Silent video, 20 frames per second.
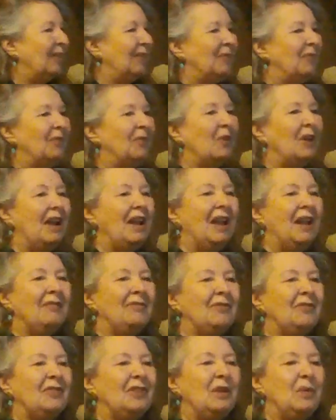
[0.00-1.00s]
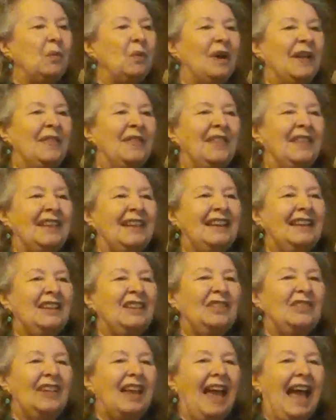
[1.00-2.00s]
for everyone that
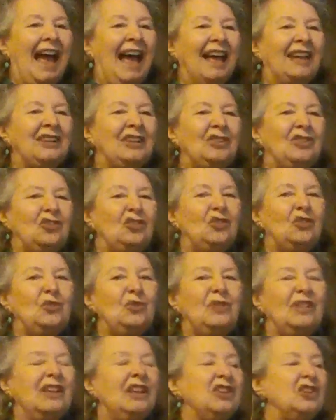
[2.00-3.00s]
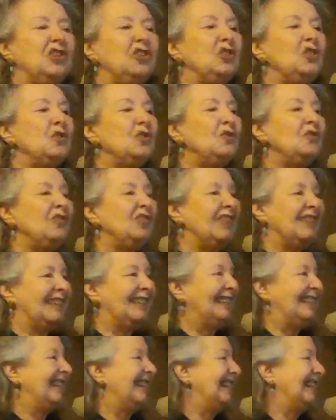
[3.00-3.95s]
is added to the union,